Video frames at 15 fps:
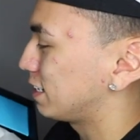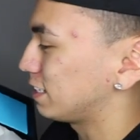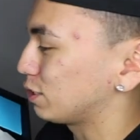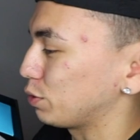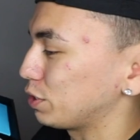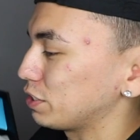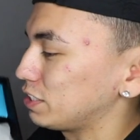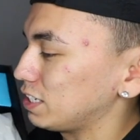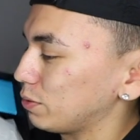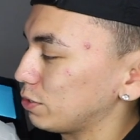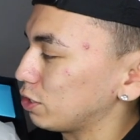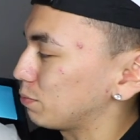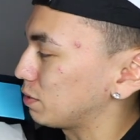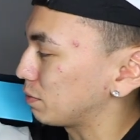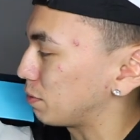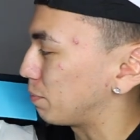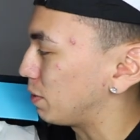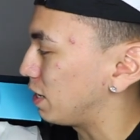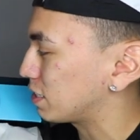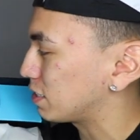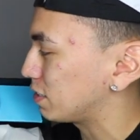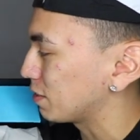This is what you see when you open up the
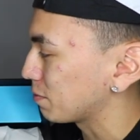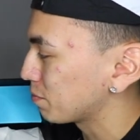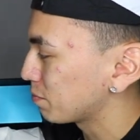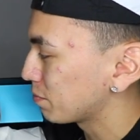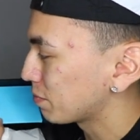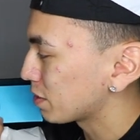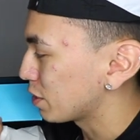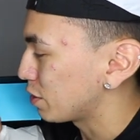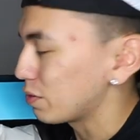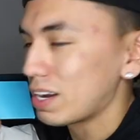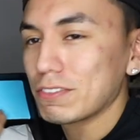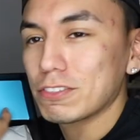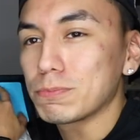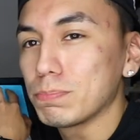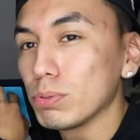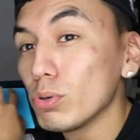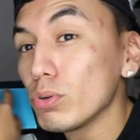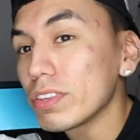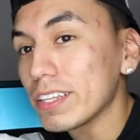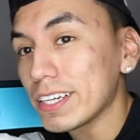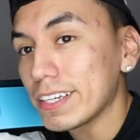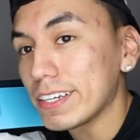box. You have this blue
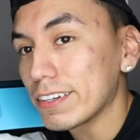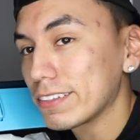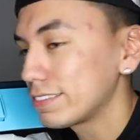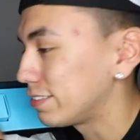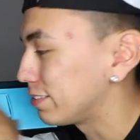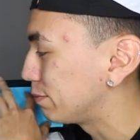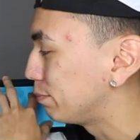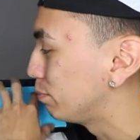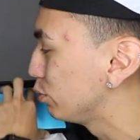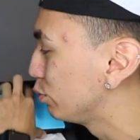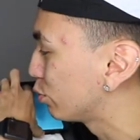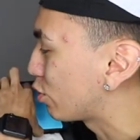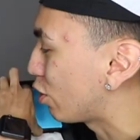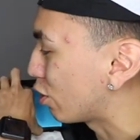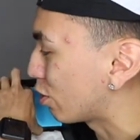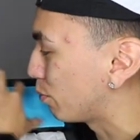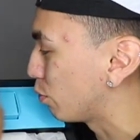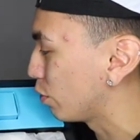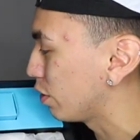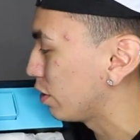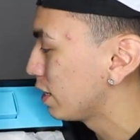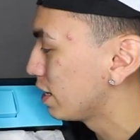thing here, just blue
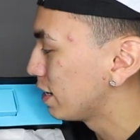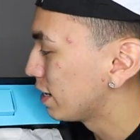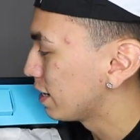cardboard.